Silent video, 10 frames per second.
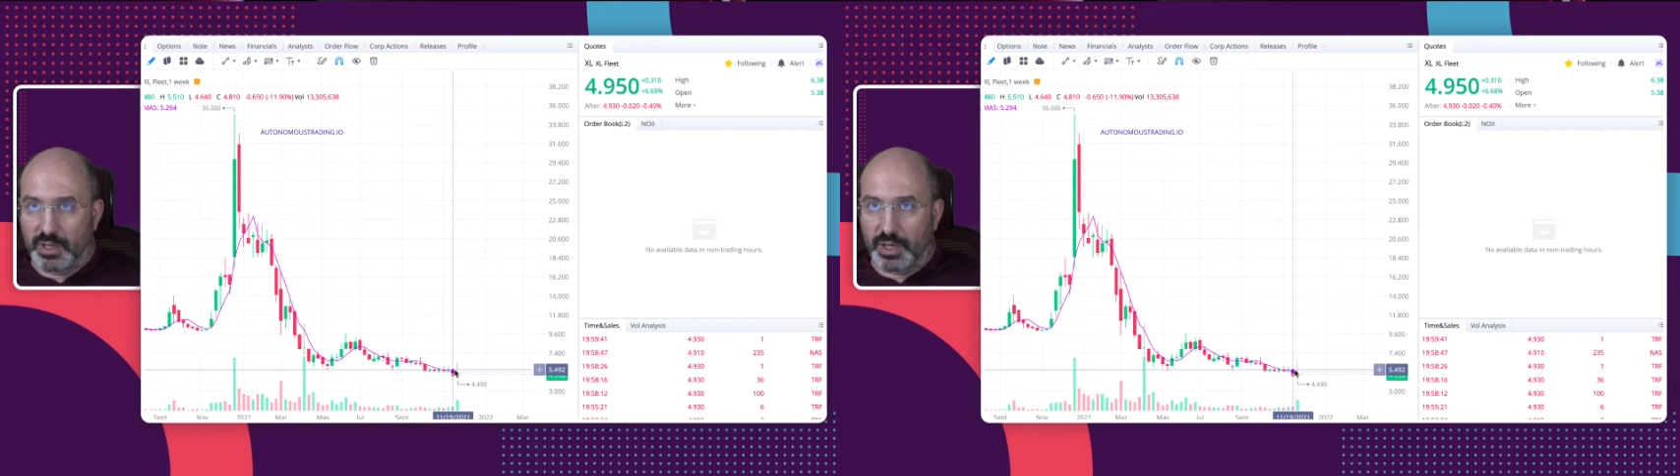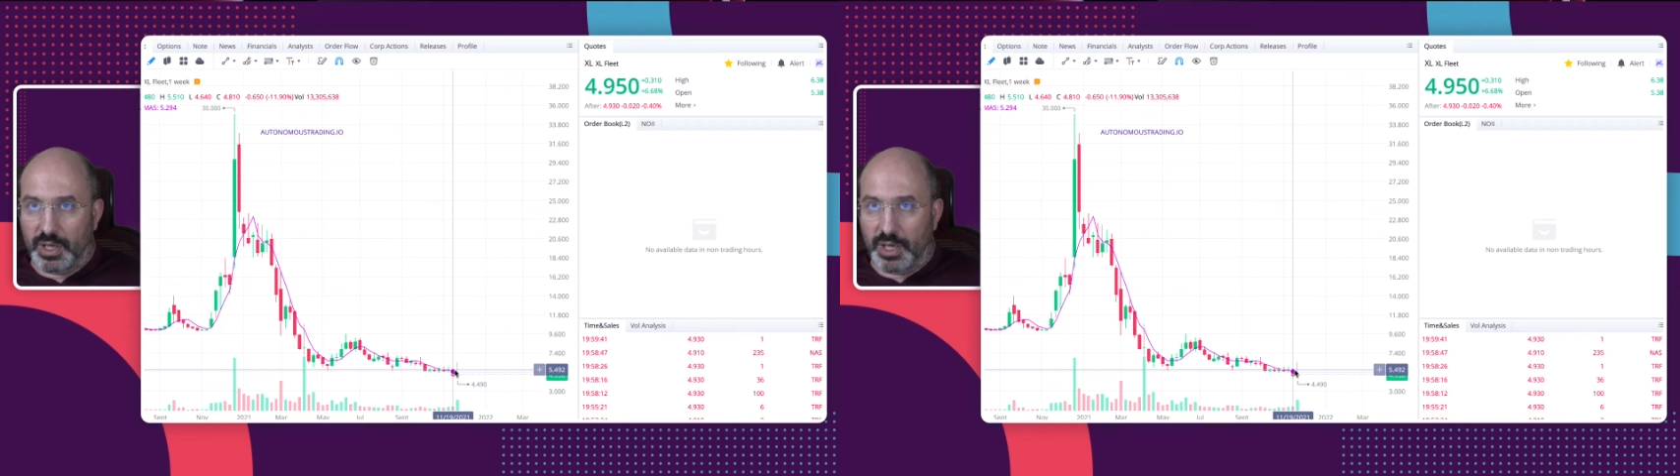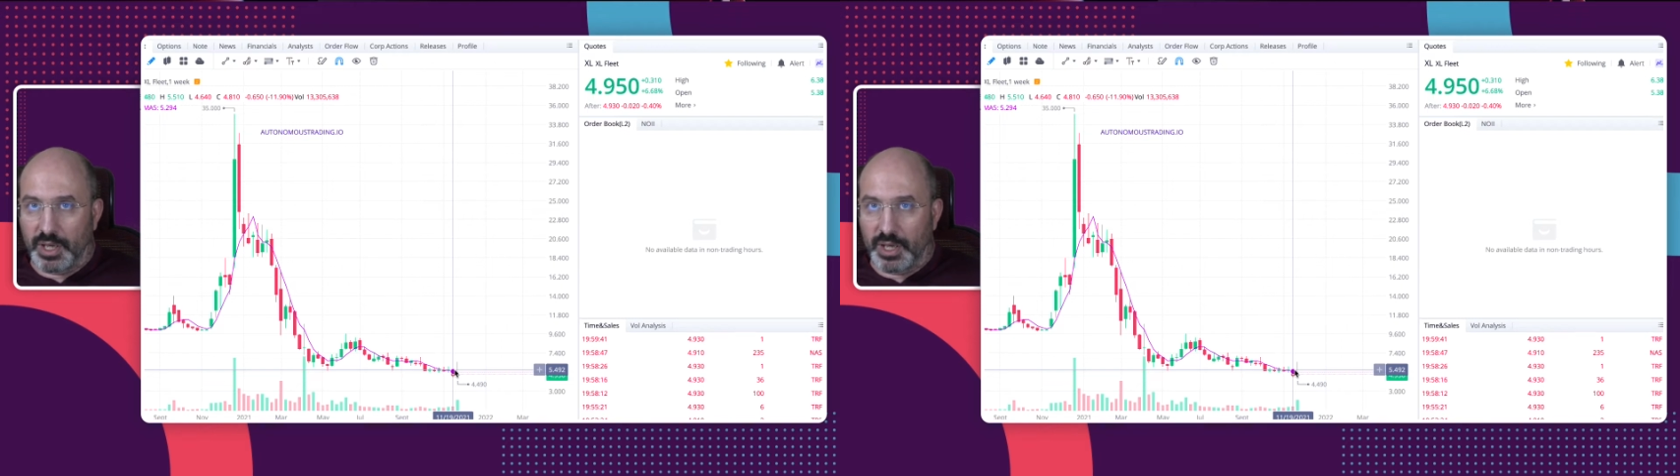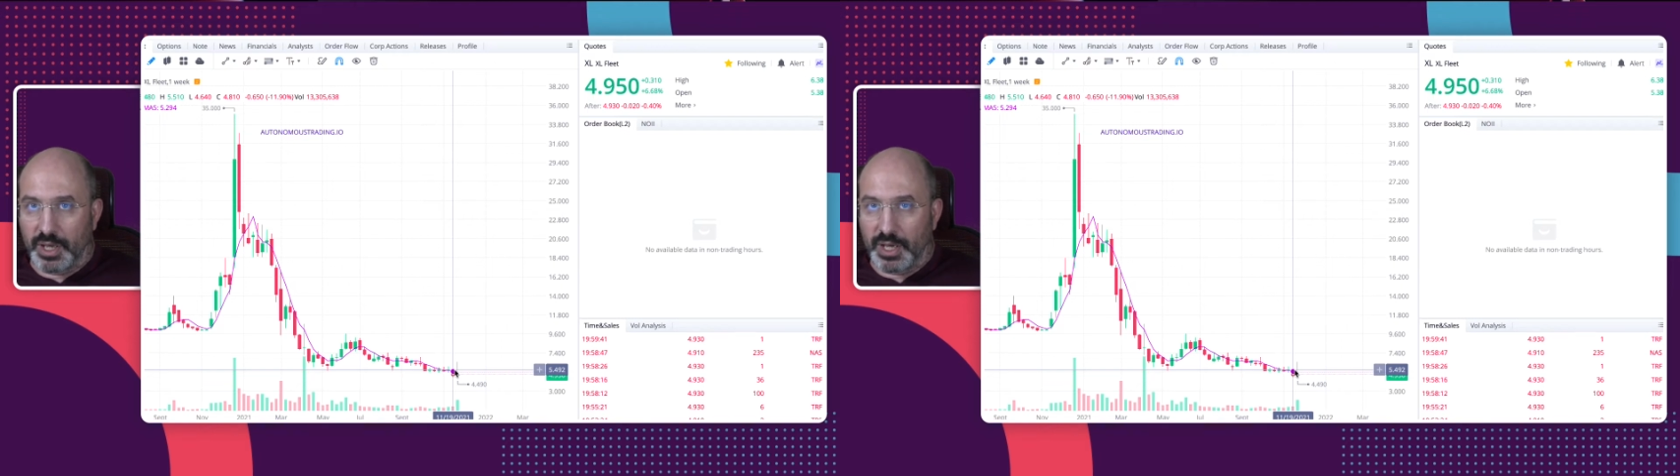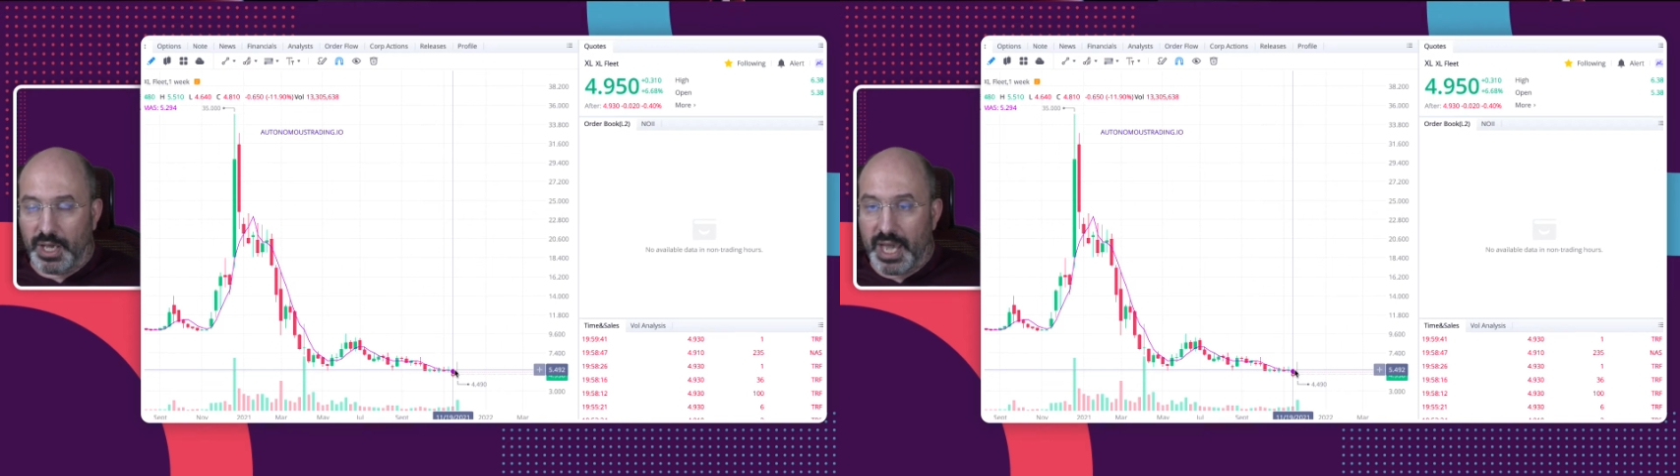
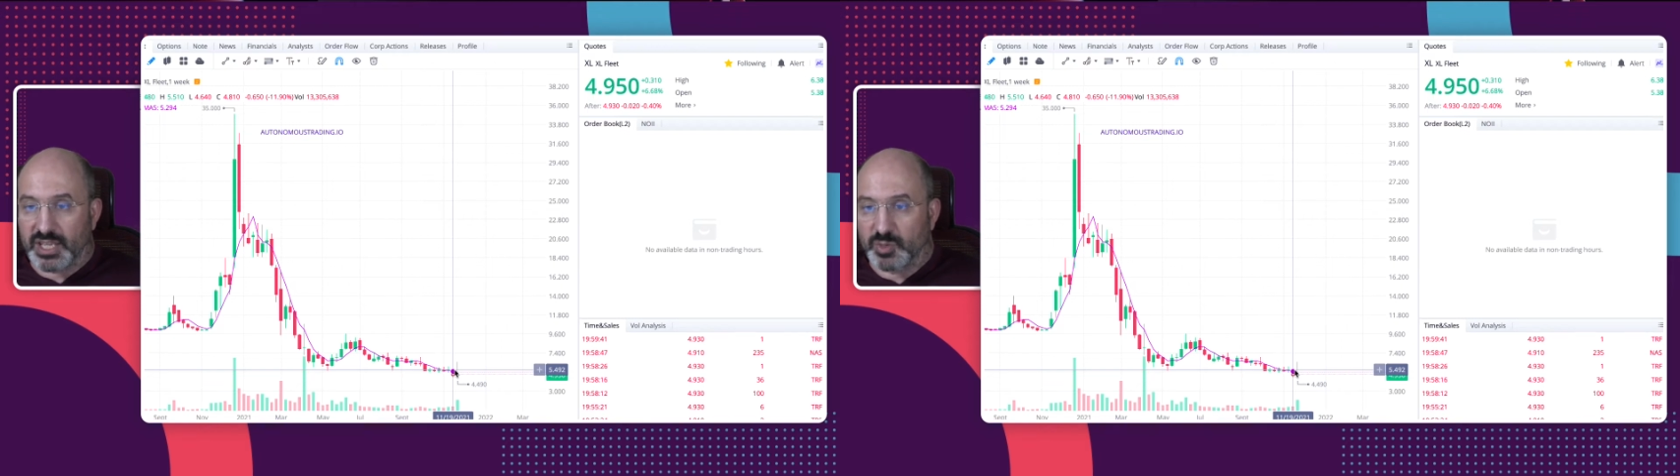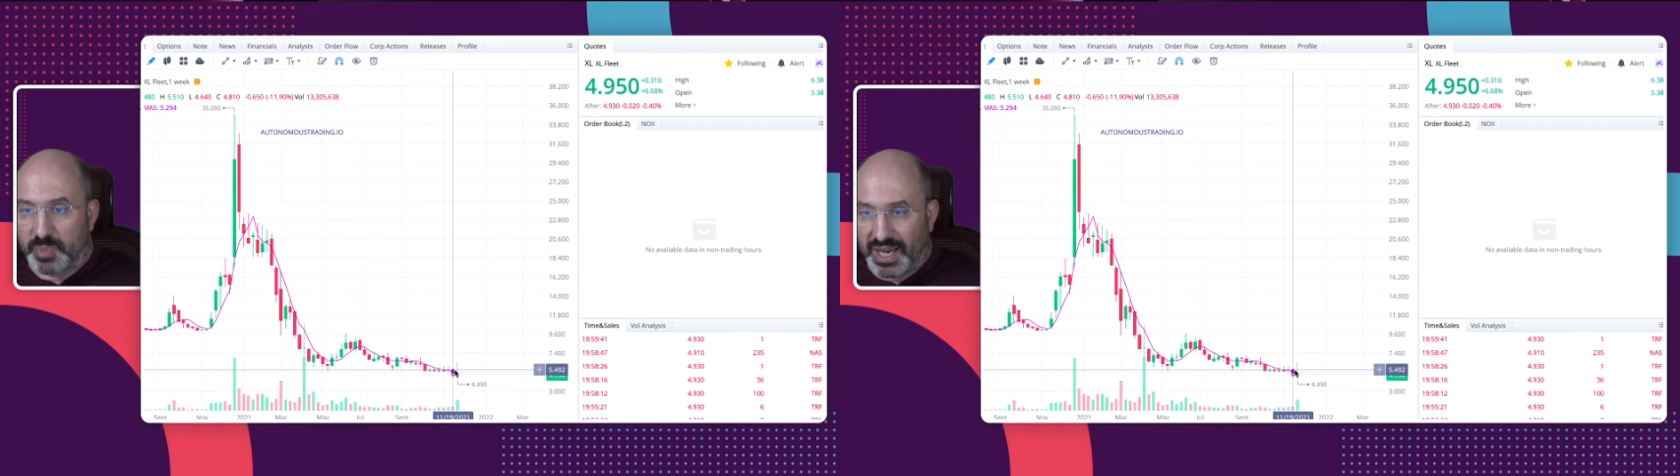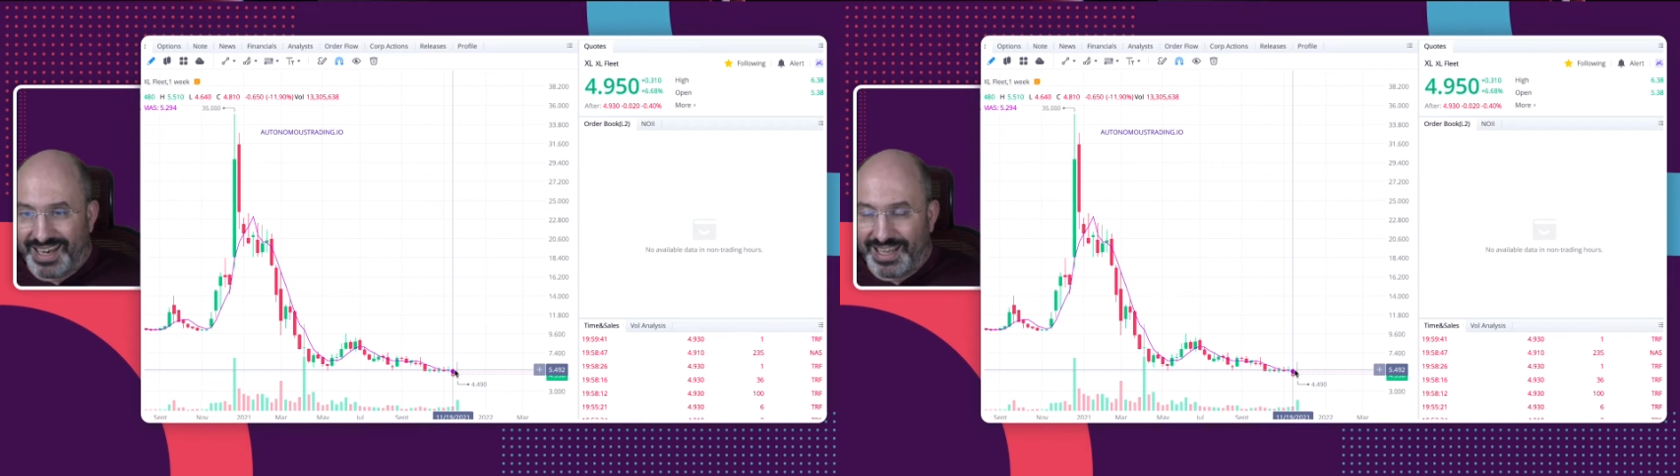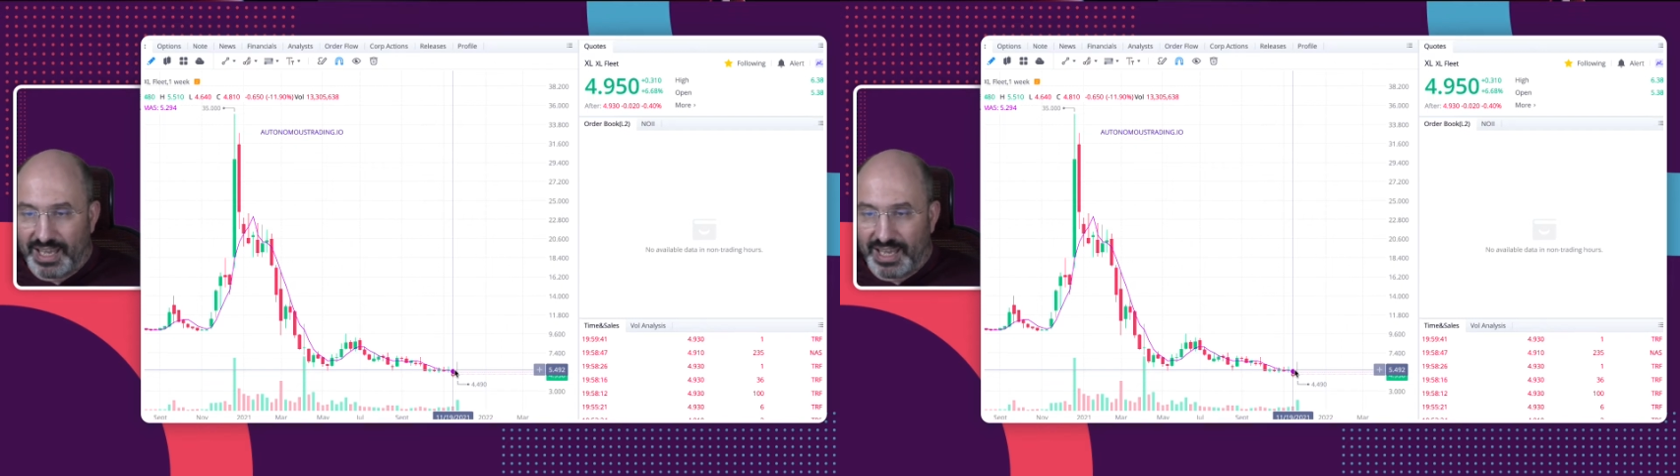uh, explaining